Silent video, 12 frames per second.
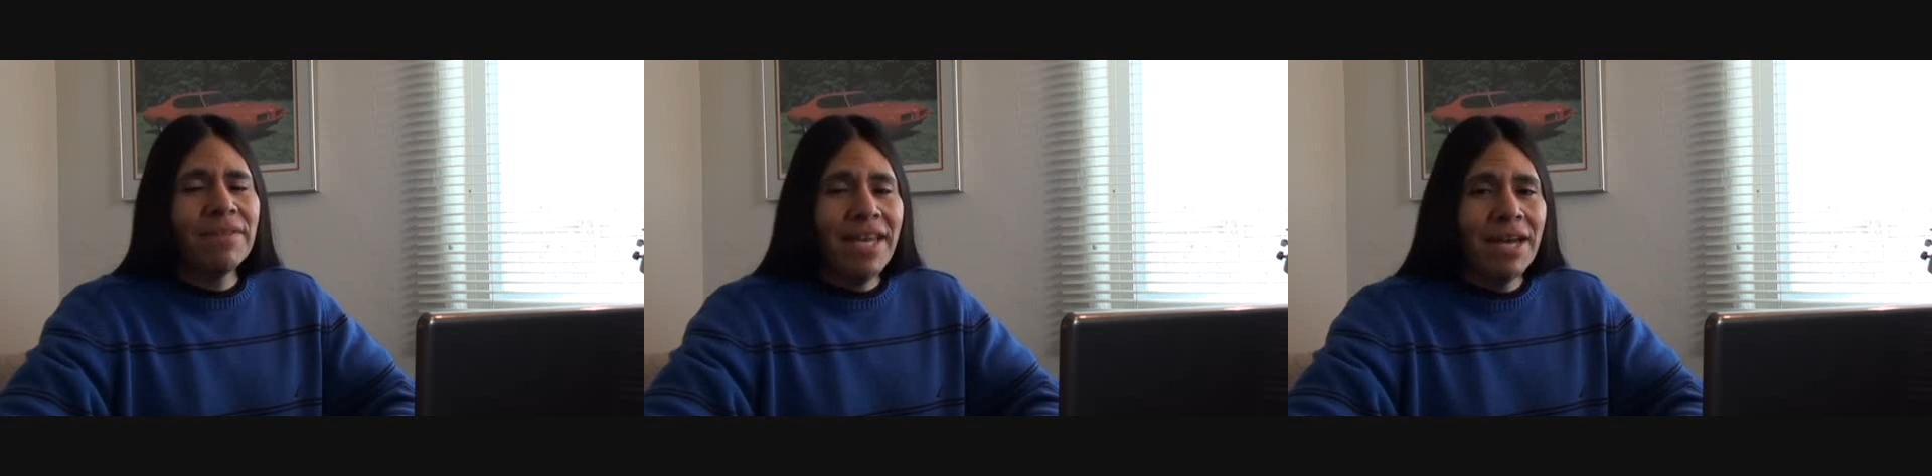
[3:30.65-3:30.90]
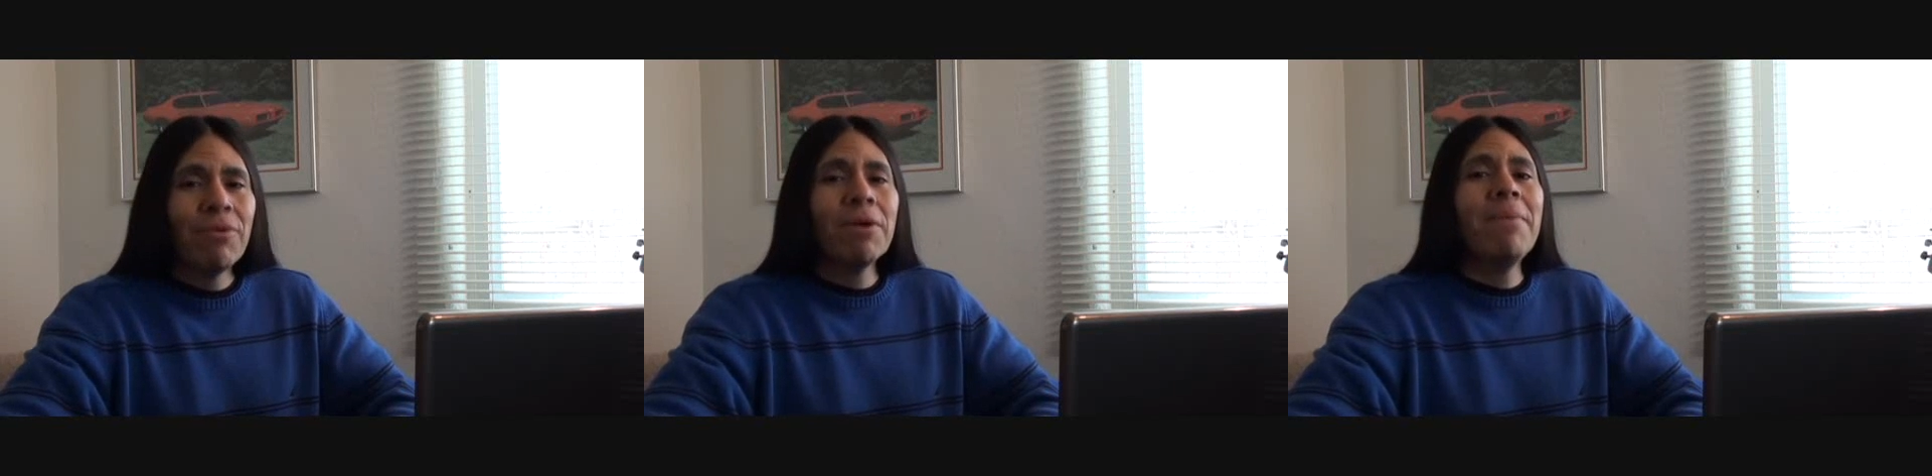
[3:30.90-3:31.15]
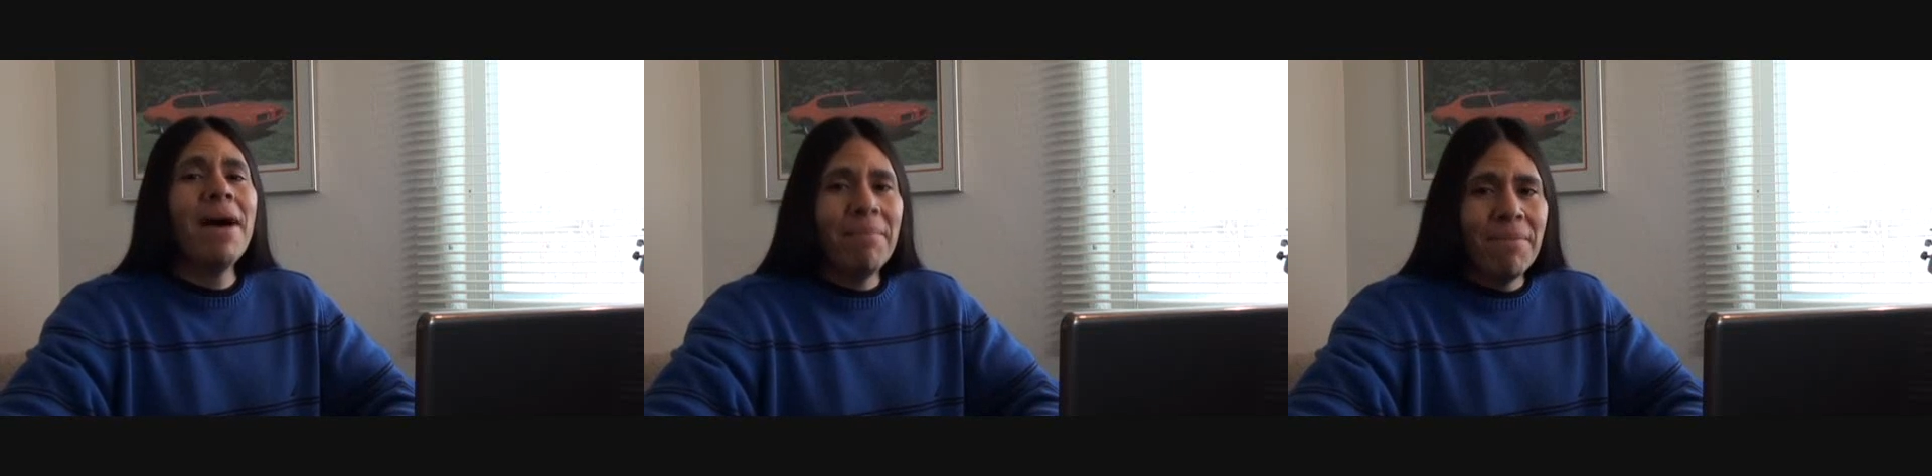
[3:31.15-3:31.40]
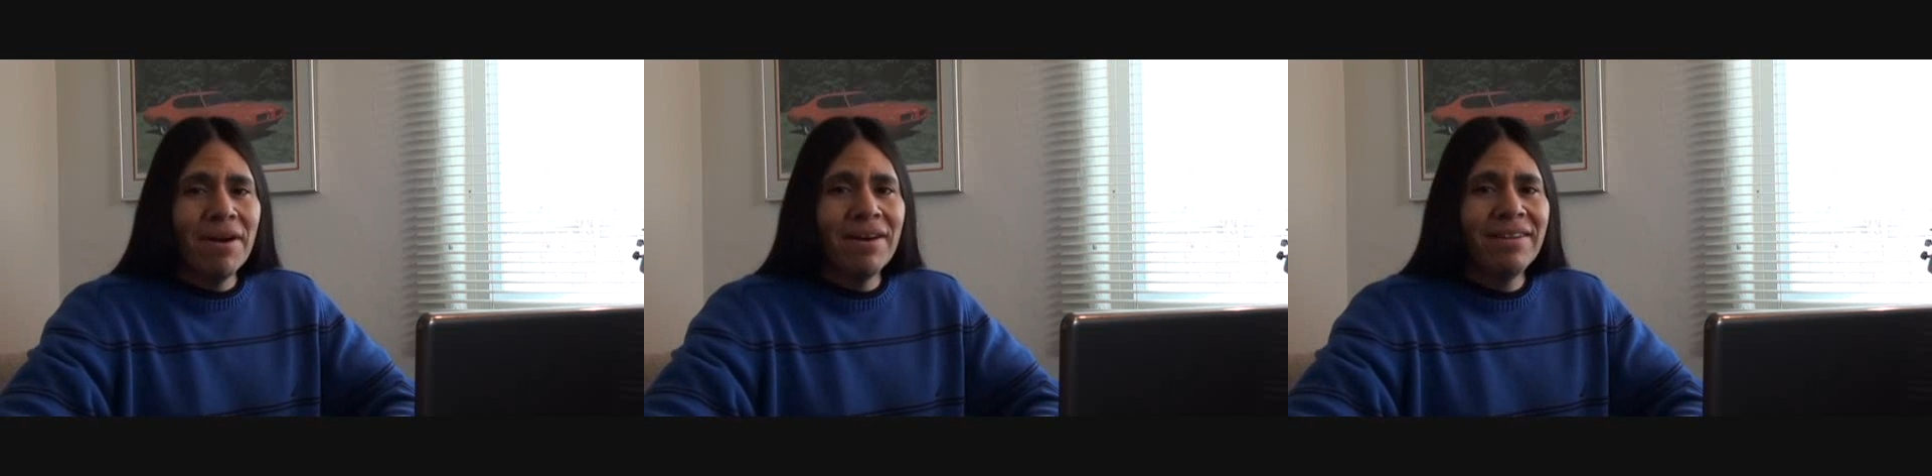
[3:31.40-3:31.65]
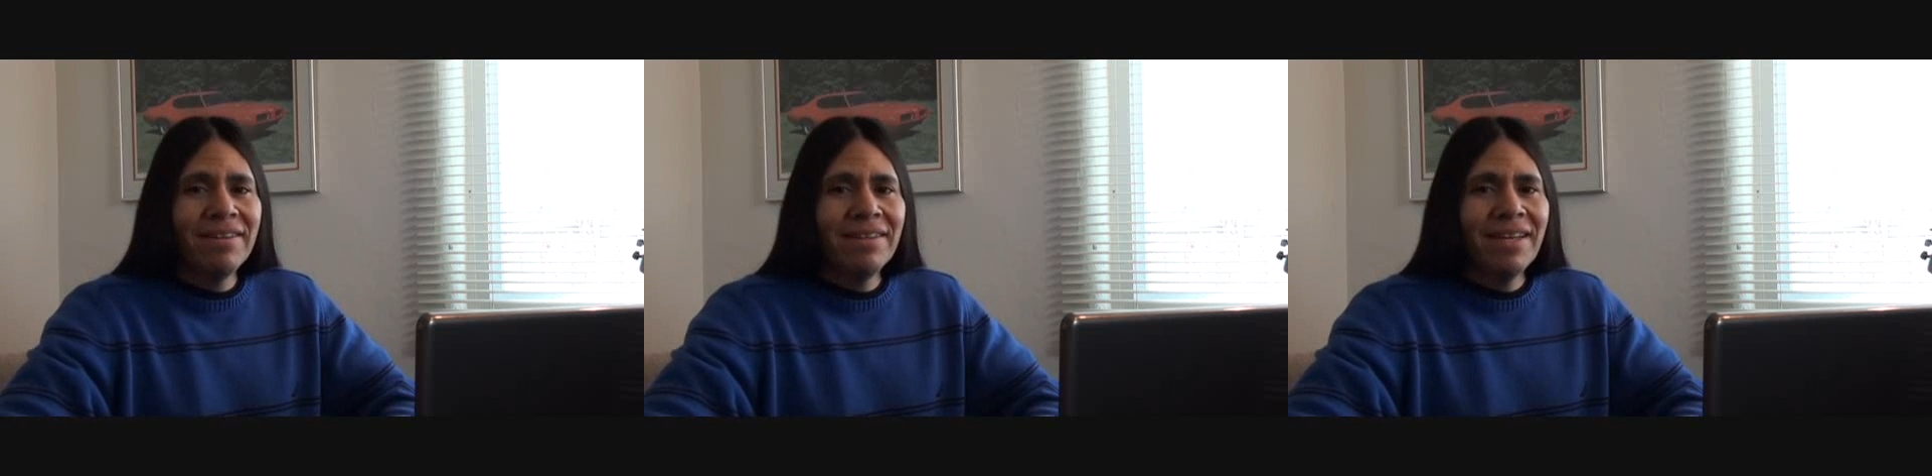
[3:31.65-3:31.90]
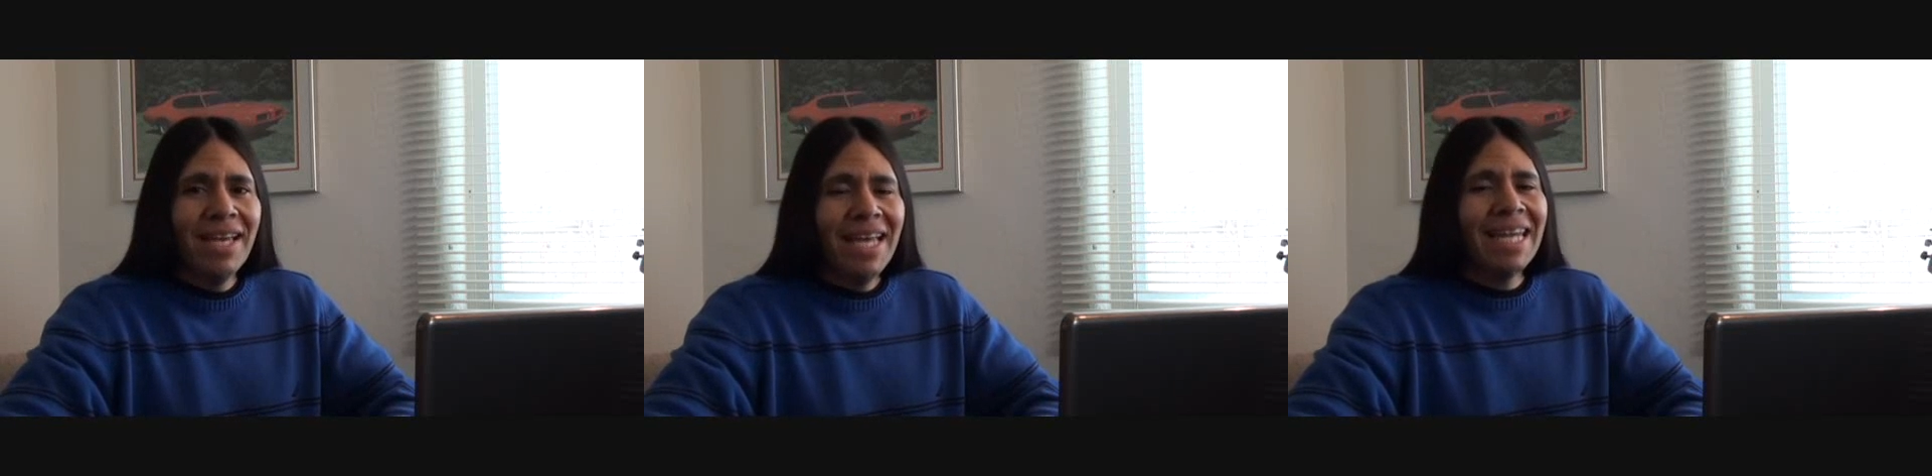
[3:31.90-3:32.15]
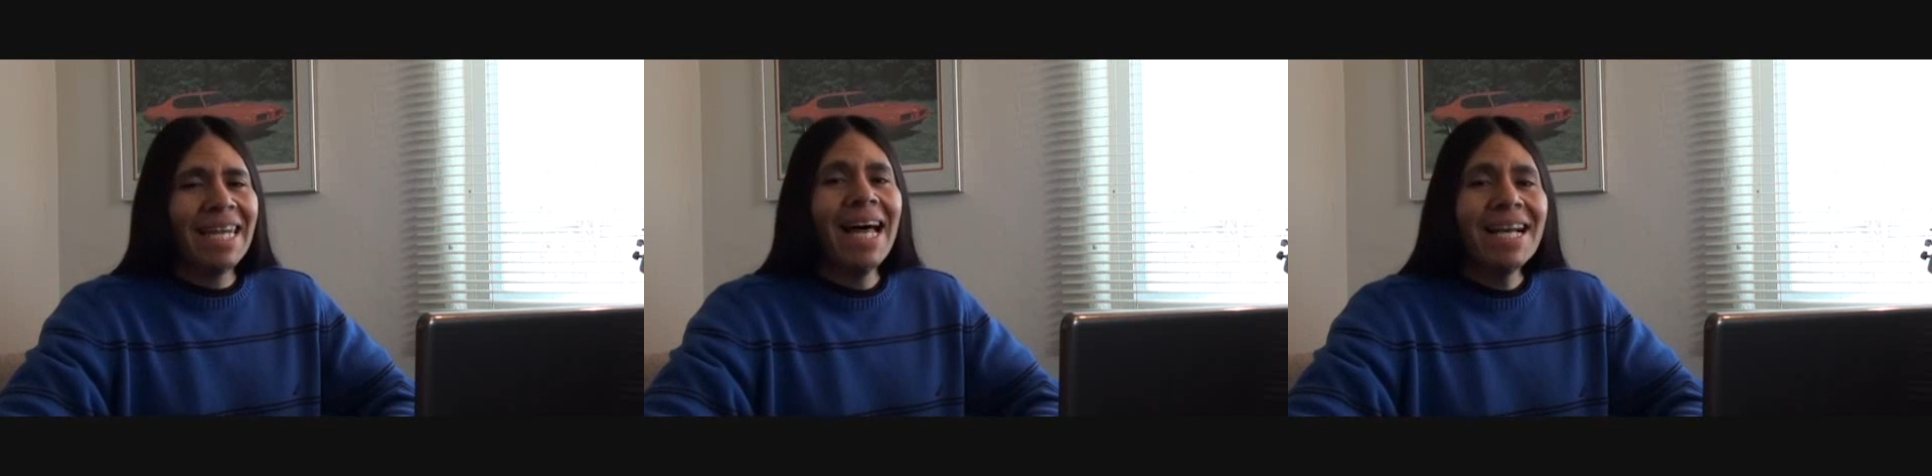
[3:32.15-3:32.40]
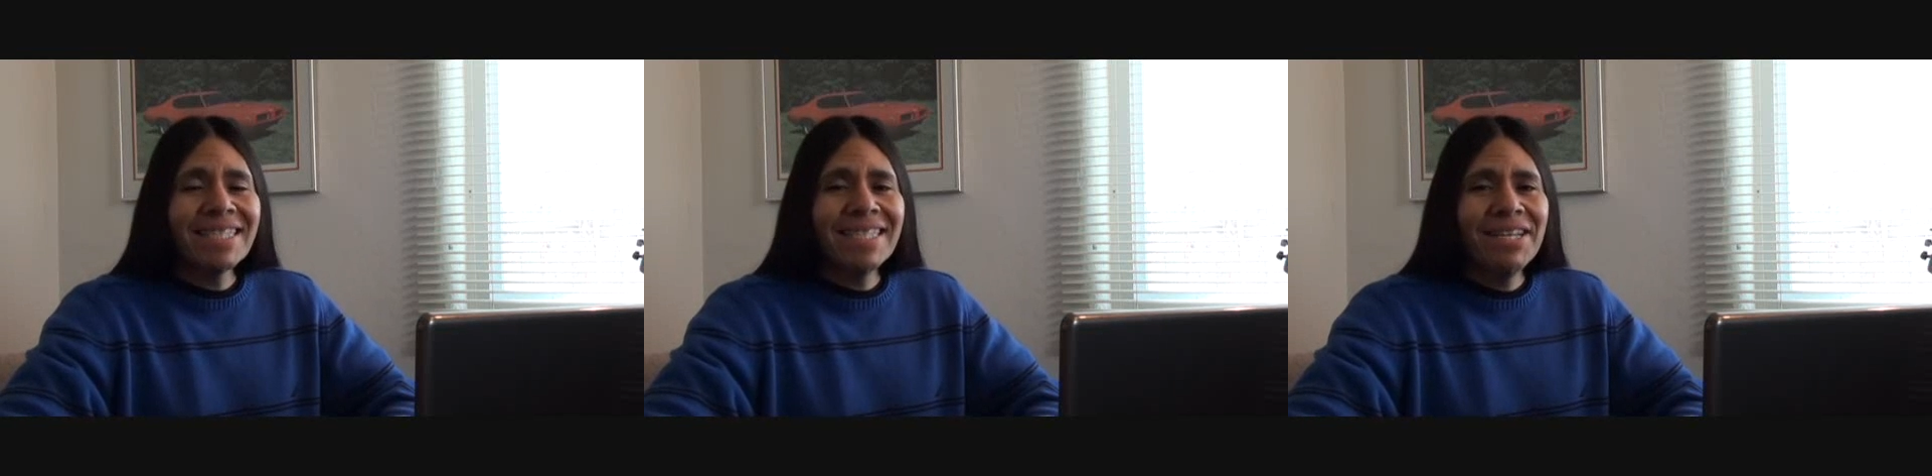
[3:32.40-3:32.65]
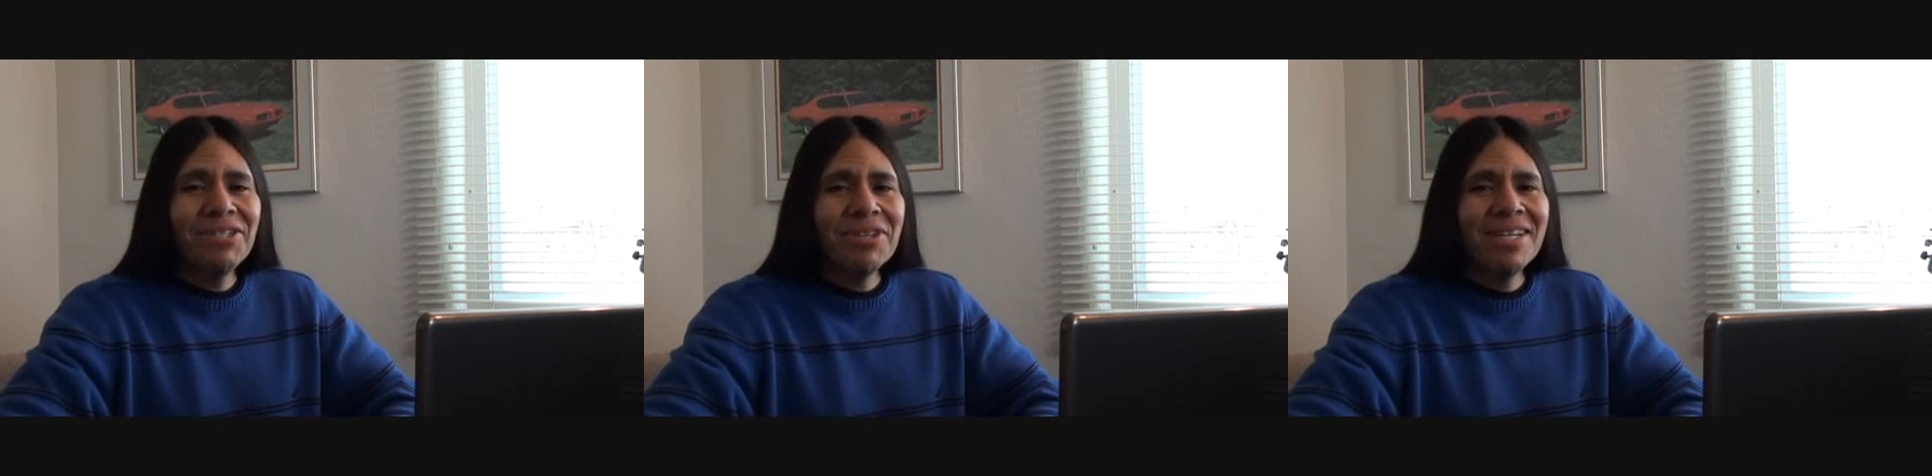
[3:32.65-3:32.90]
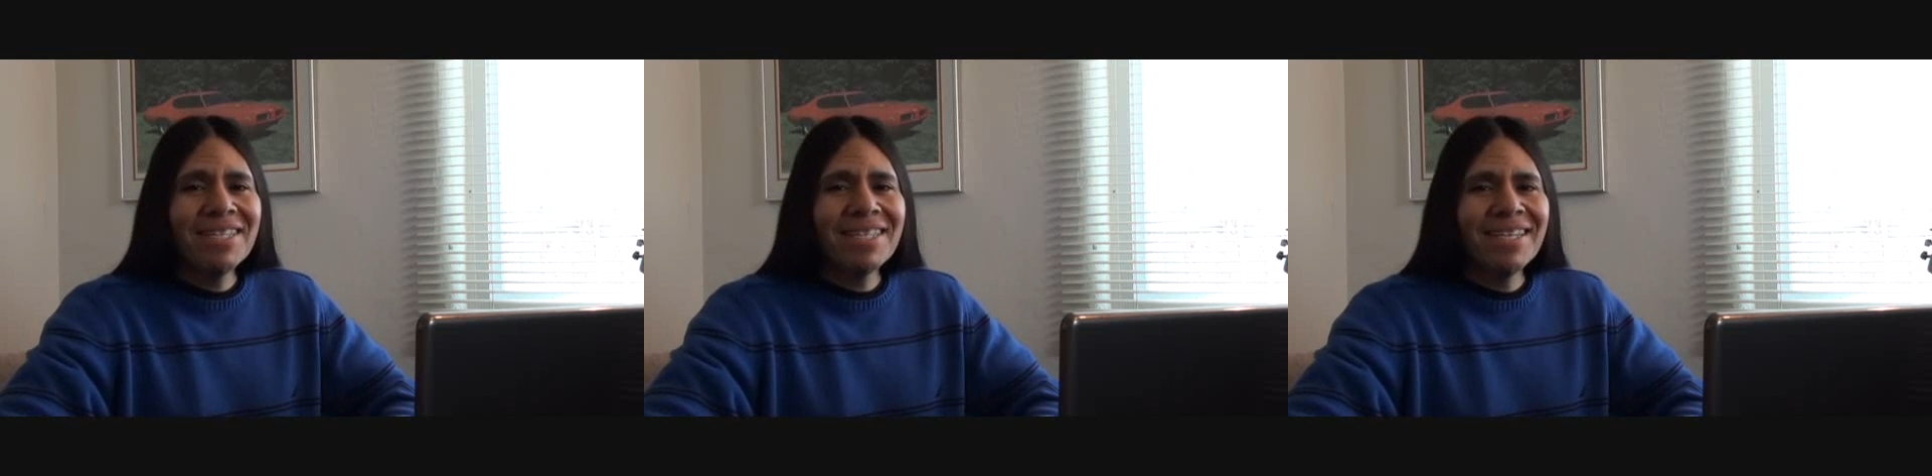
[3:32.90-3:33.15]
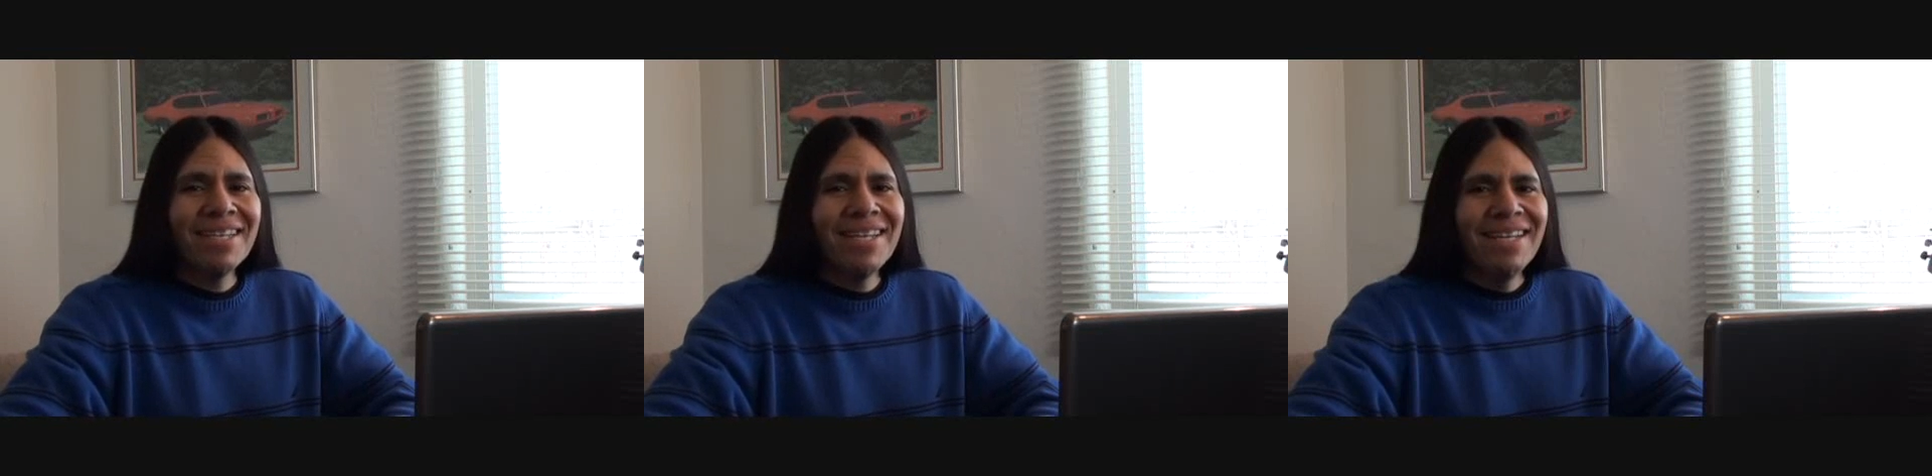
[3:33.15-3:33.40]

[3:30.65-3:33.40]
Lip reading: And remember, less interest